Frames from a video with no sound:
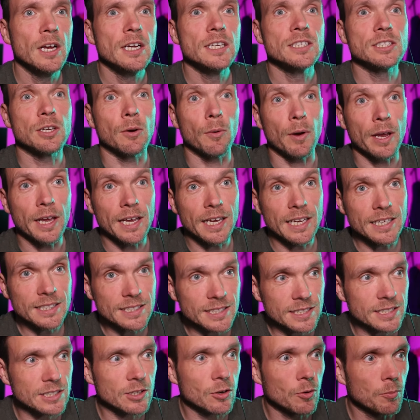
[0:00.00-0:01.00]
So it is
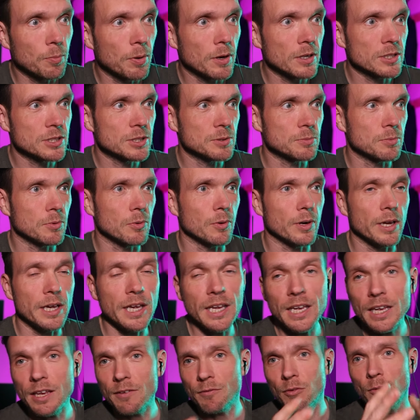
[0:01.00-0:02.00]
still possible,
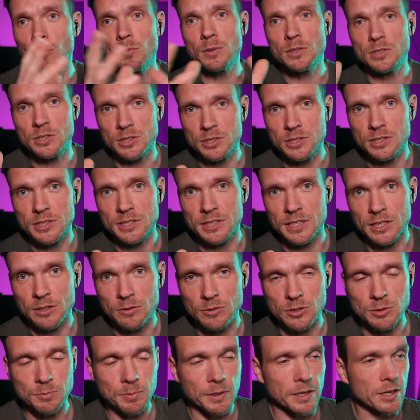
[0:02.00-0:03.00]
even with just a
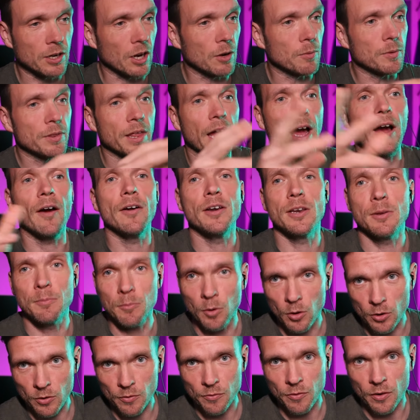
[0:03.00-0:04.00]
single speed light without any
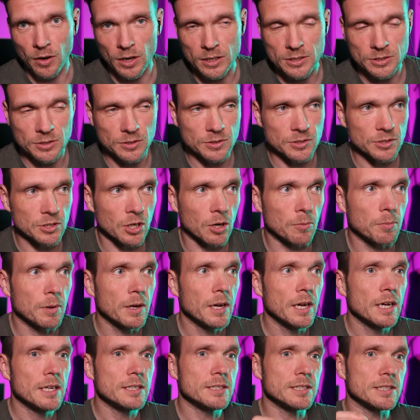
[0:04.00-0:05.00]
modifiers on top,
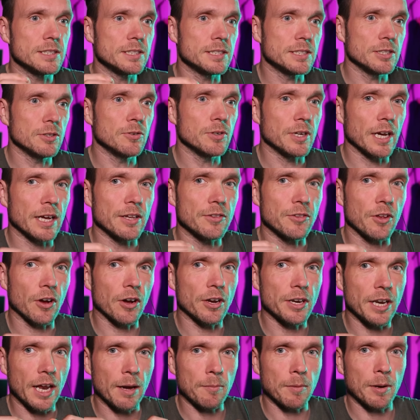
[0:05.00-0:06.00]
to still get
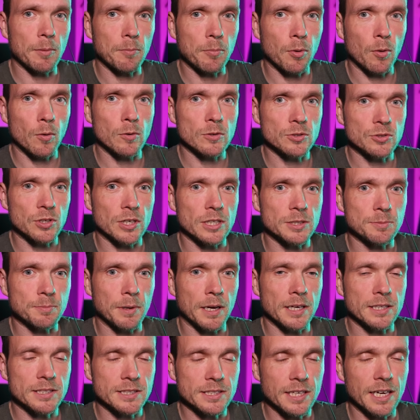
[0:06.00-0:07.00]
dynamic portraits
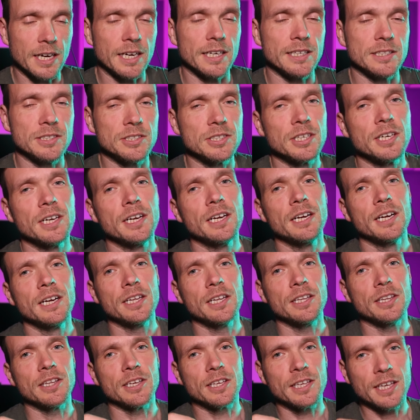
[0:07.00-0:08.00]
backstage.
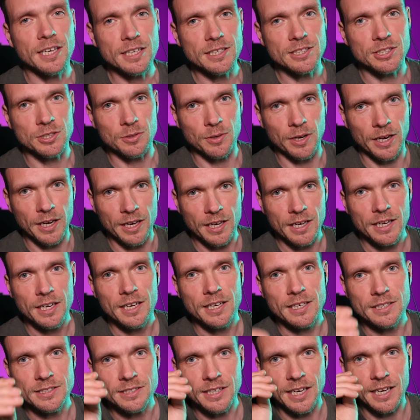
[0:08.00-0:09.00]
The key to it
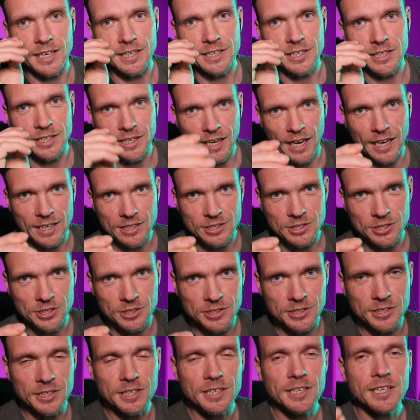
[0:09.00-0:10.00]
is getting
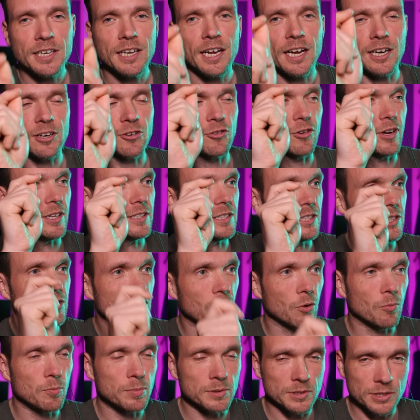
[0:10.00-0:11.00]
connection and creating
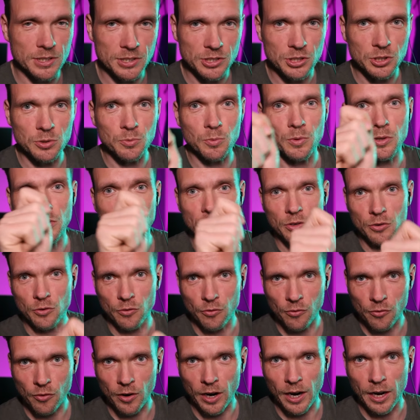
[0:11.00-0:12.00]
composition within your
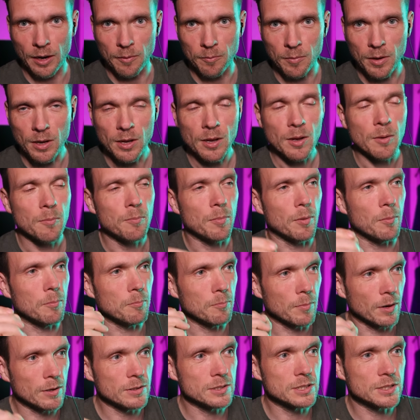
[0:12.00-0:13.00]
frame, but
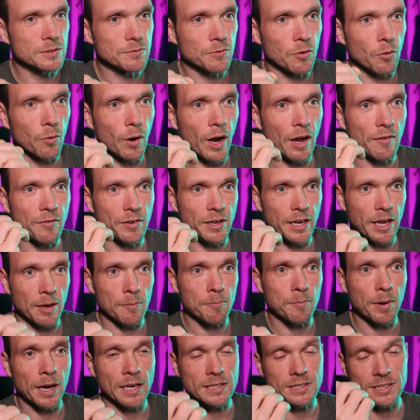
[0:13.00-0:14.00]
most of all having
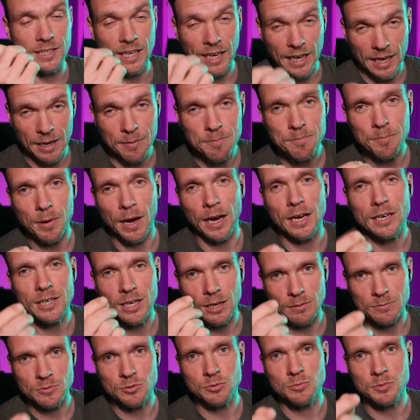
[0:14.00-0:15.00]
impact. And that impact
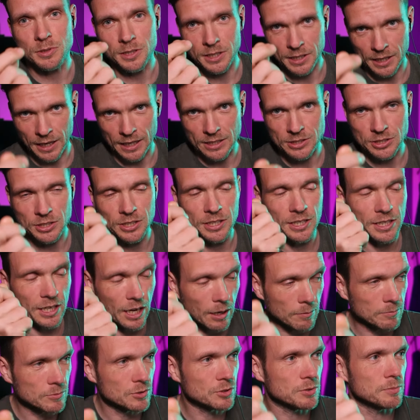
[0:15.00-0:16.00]
comes from the connection, it
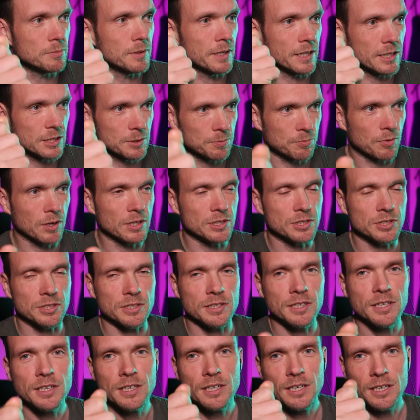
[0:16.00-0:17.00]
comes from the
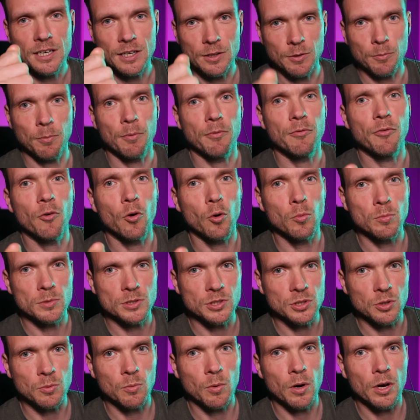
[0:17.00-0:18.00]
expression of the
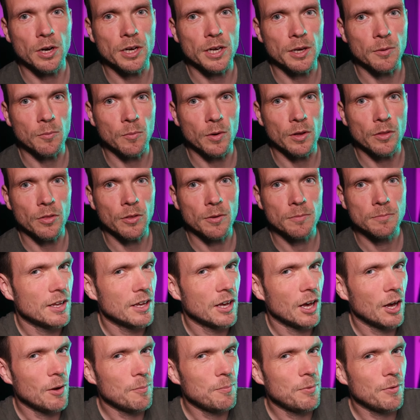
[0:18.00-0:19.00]
performers you're working with.
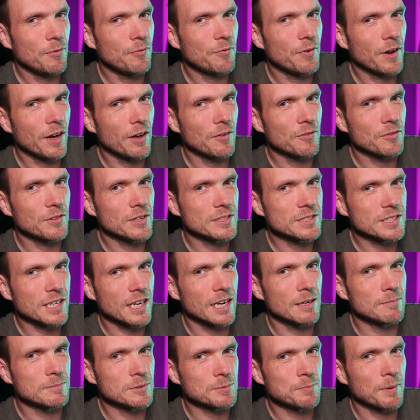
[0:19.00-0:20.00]
Hope you found this
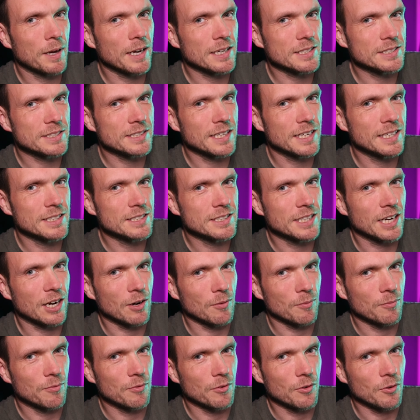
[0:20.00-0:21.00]
glimpse backstage
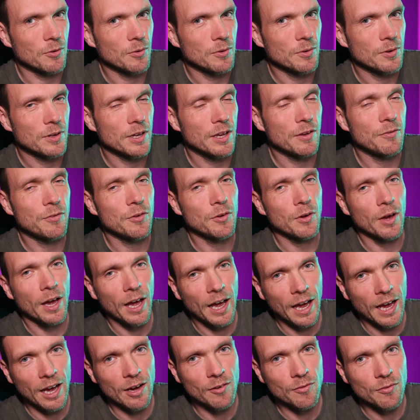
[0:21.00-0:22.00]
helpful. If you
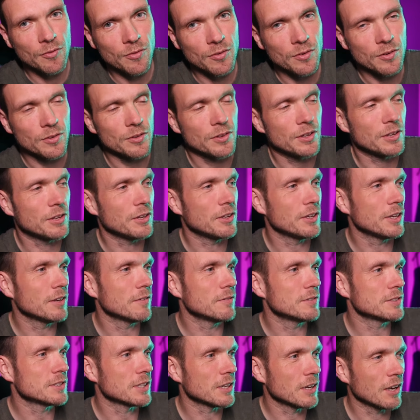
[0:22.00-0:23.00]
have, you can
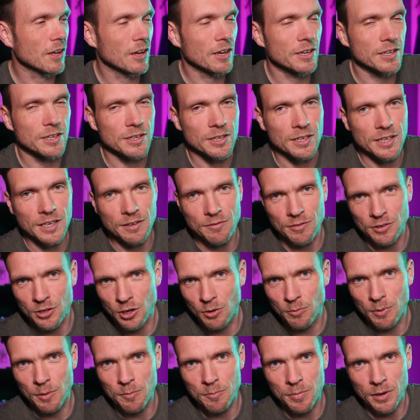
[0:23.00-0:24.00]
give us a like, leave a
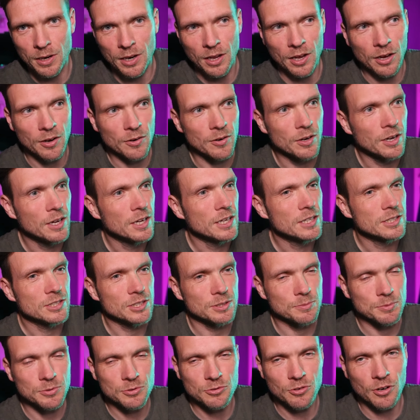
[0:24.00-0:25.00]
comment below,
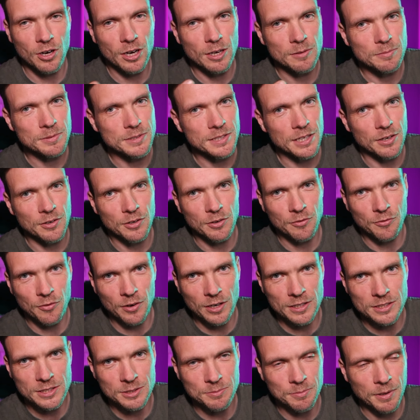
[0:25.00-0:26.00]
subscribe, tell your
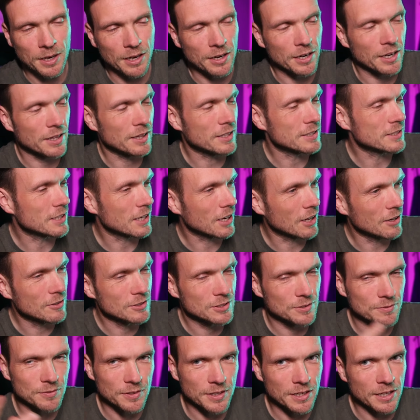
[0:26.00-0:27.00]
friends about it. There's
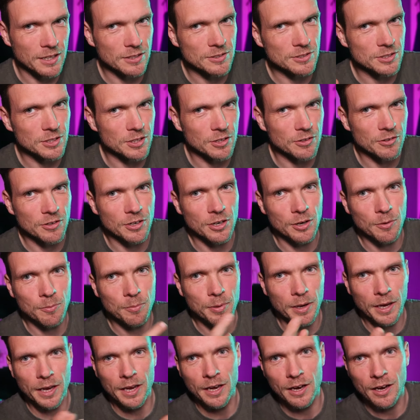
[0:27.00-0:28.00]
loads of videos that are going to
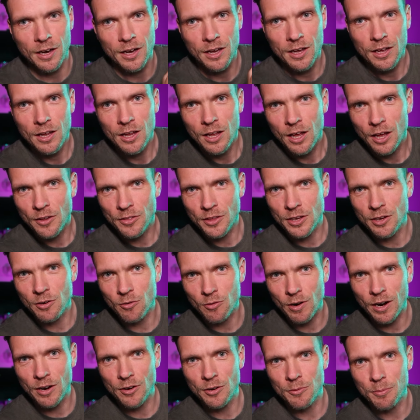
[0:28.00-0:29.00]
appear, I think
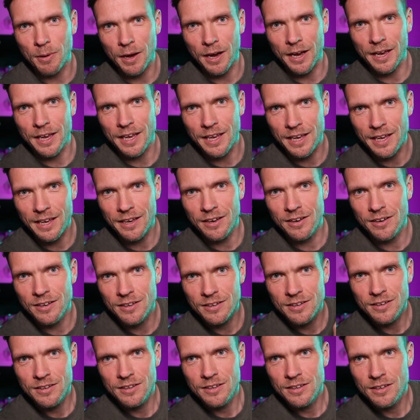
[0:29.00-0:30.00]
around about here,
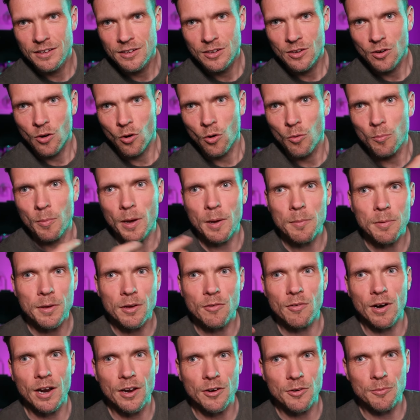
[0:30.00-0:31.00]
maybe
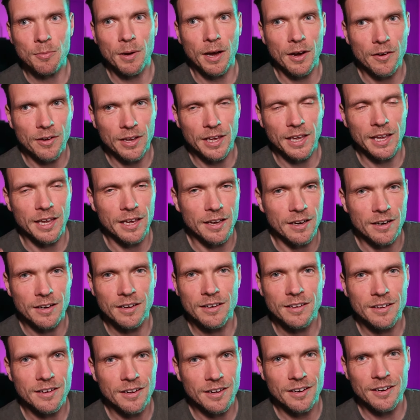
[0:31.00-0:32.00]
around about here.
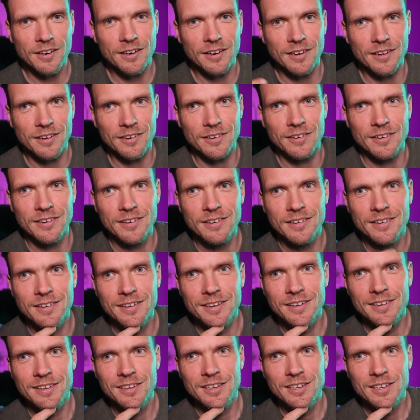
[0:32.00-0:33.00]

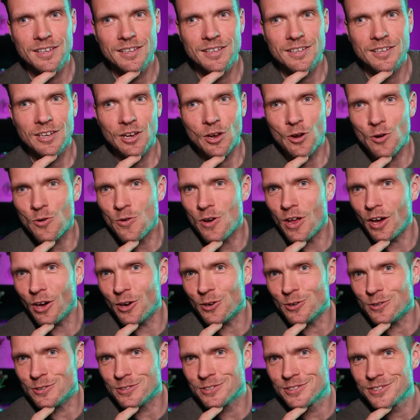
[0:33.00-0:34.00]
I don't know. Who
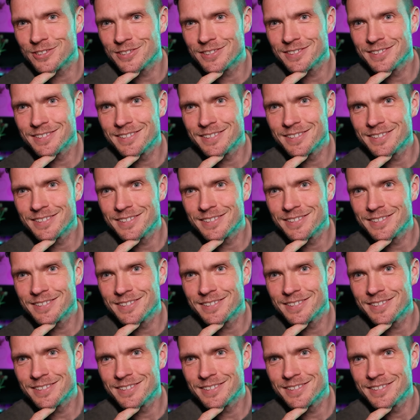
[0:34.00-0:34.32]
knows?